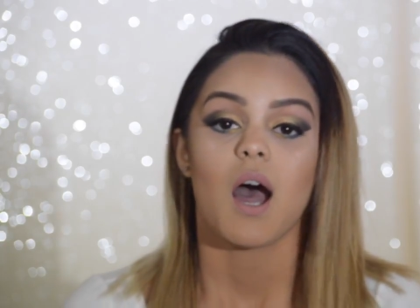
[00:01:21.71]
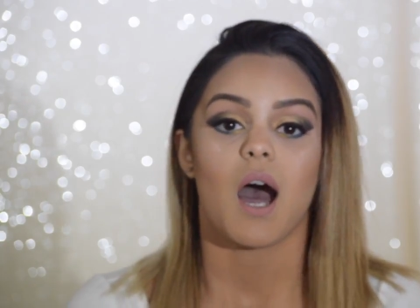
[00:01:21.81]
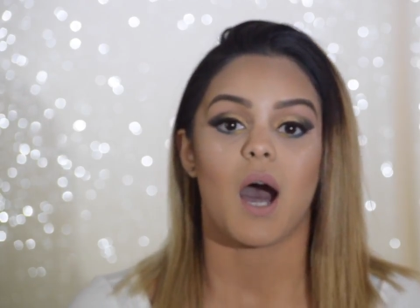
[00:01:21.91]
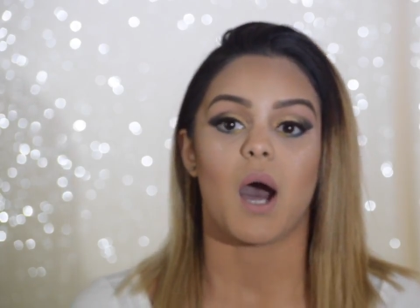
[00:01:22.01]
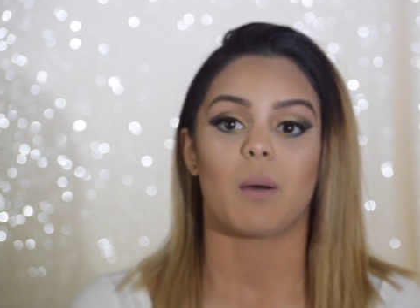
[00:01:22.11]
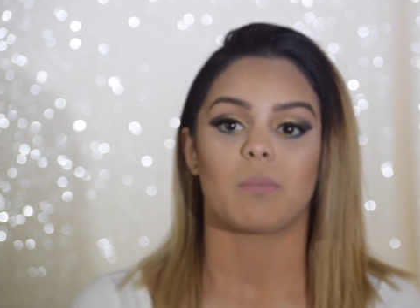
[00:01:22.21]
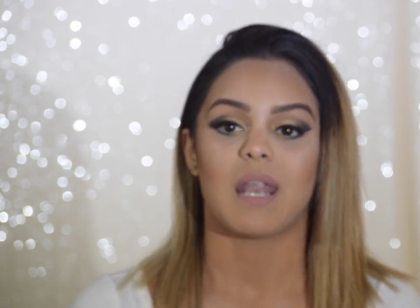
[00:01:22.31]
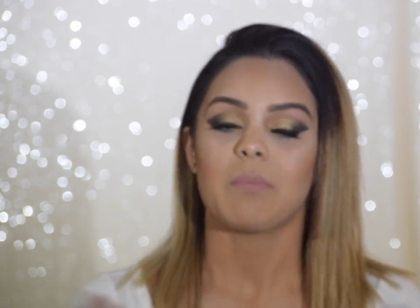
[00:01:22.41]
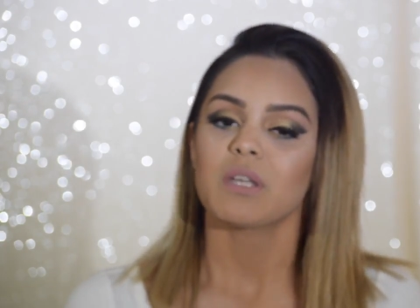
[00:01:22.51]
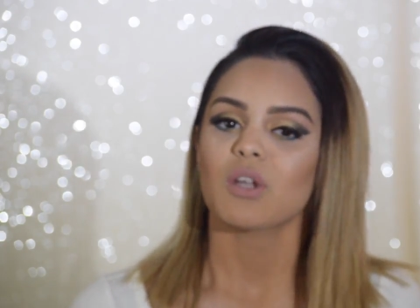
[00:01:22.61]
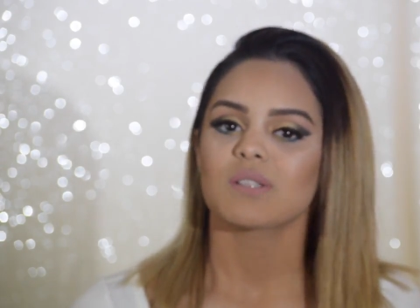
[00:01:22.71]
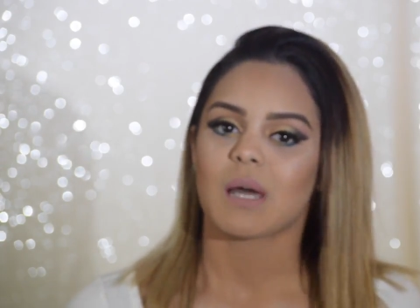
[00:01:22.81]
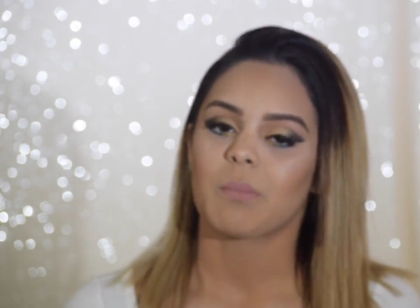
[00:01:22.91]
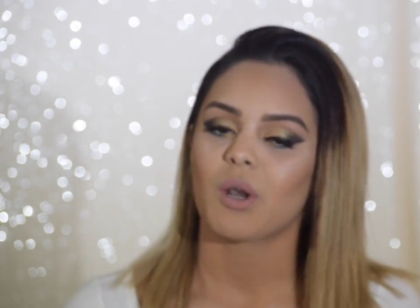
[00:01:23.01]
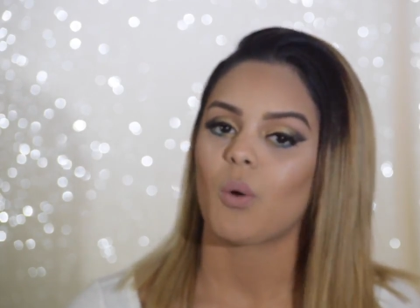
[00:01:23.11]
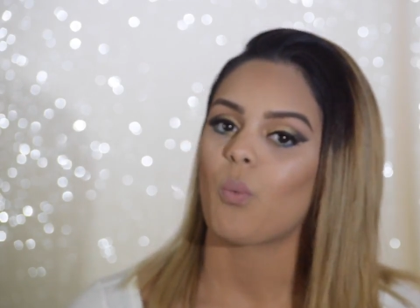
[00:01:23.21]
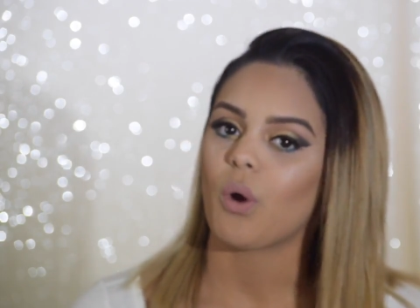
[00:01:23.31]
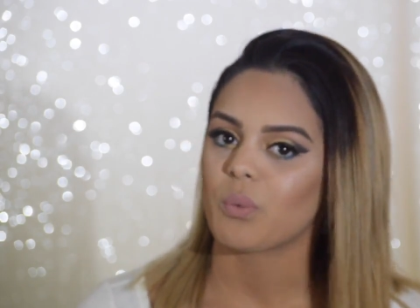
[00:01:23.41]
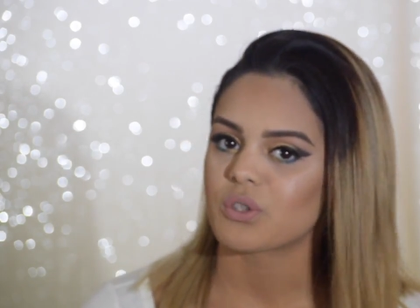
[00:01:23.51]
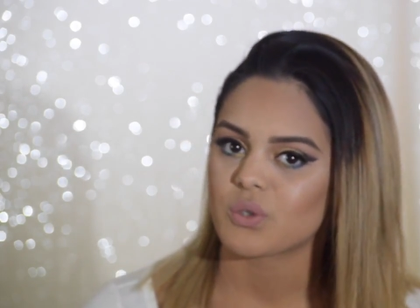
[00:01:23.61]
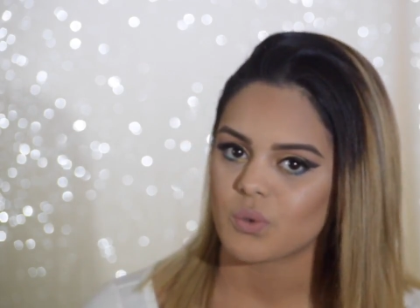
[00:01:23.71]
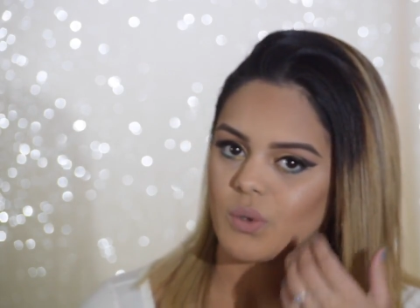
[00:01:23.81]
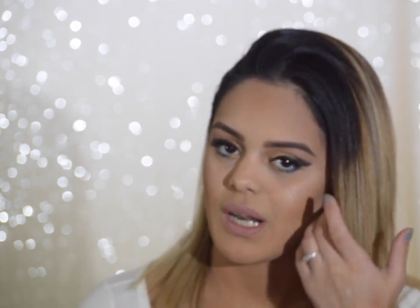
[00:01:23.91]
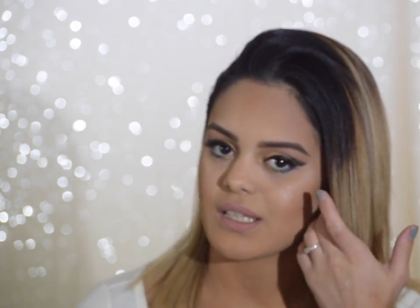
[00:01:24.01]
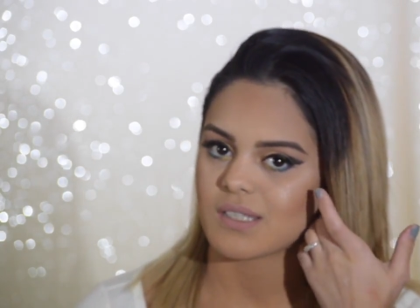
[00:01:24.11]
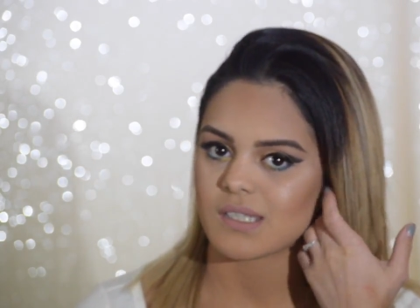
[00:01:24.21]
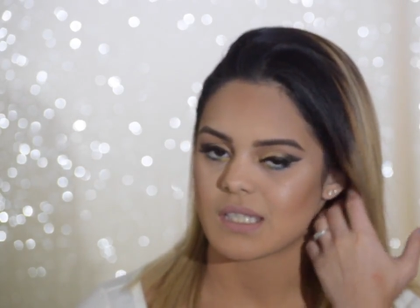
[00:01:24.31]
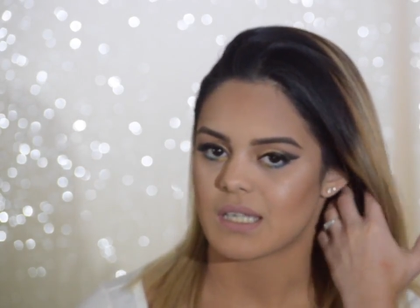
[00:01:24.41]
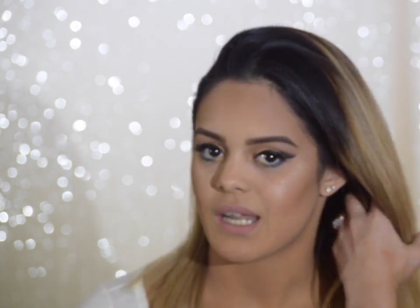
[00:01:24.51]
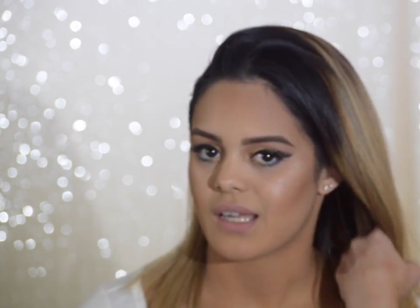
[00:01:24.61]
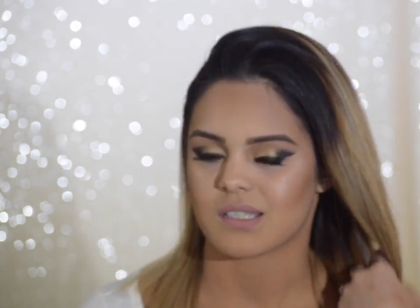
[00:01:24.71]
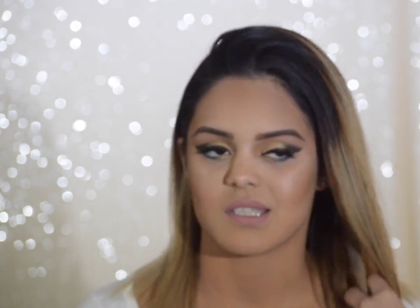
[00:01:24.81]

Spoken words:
let me know down below what would you like to see next.